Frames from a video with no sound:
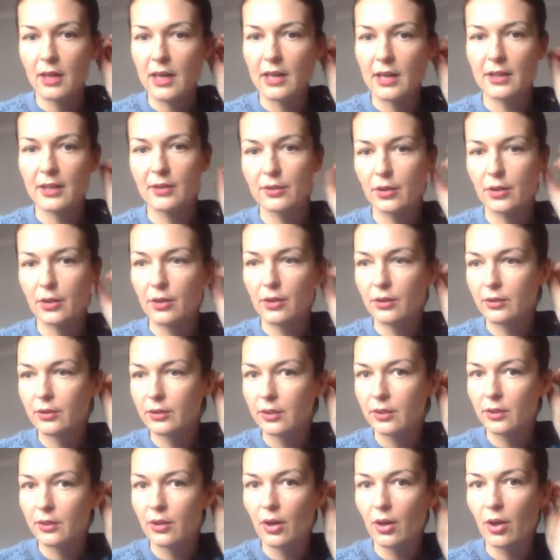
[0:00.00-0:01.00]
I don't
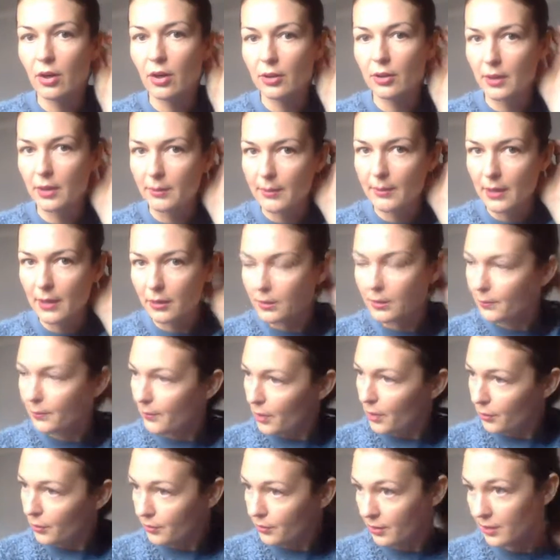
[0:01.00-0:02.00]
talk about
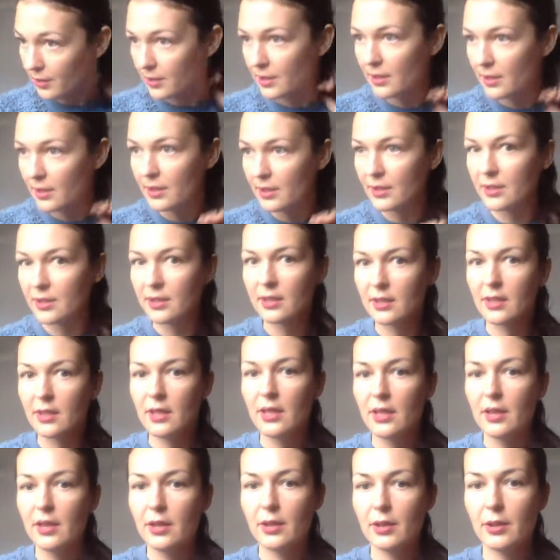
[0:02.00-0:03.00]
bonuses.
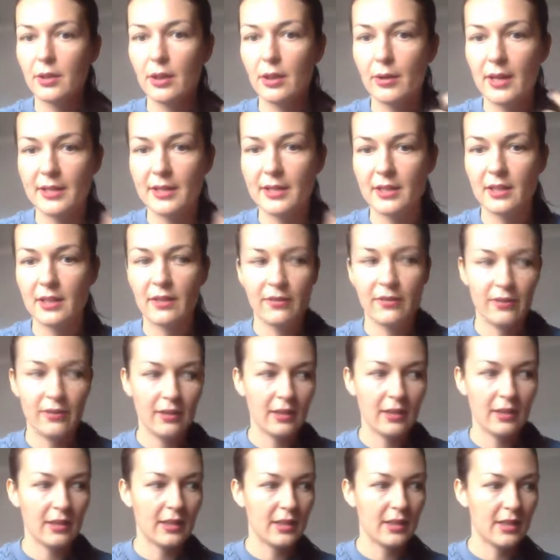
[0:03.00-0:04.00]
You know, as an
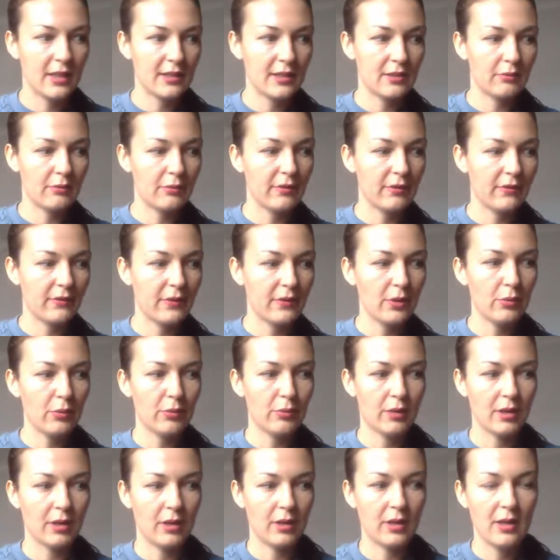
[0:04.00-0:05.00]
affiliate, as a
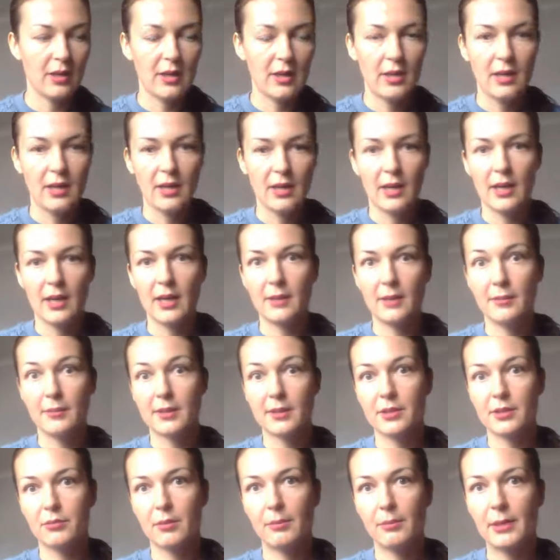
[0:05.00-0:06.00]
reviewer, I am
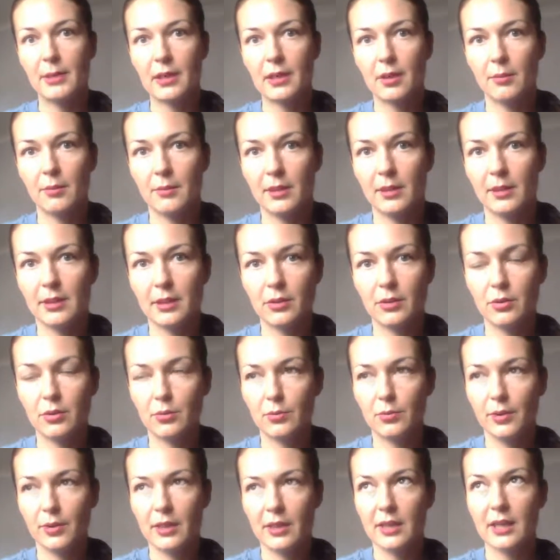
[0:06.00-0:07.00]
extremely committed to
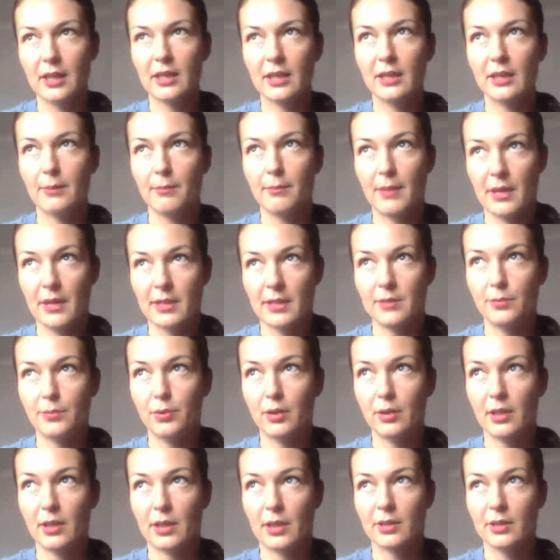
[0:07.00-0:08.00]
bringing the best
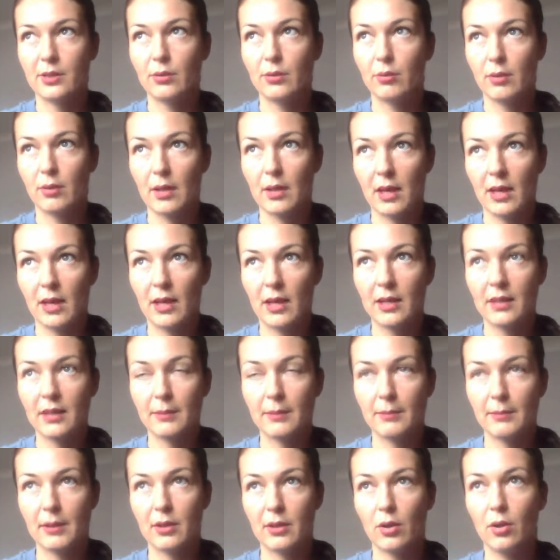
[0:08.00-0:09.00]
products to light,
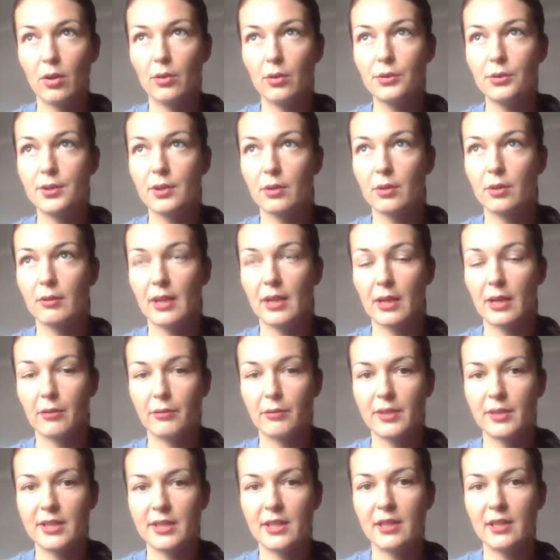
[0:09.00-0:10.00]
but also like
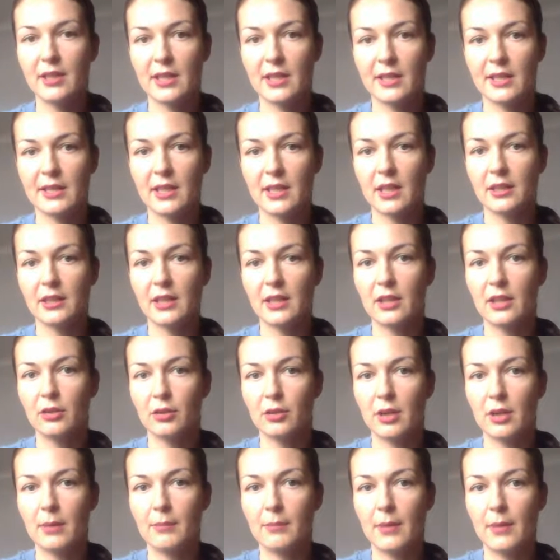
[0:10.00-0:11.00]
recently I started
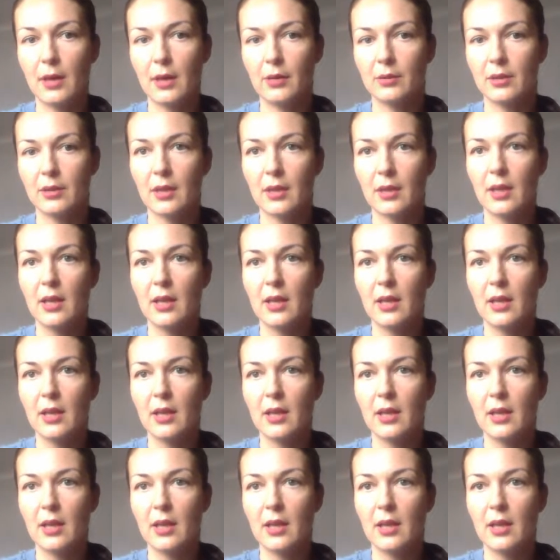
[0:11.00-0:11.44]
talking about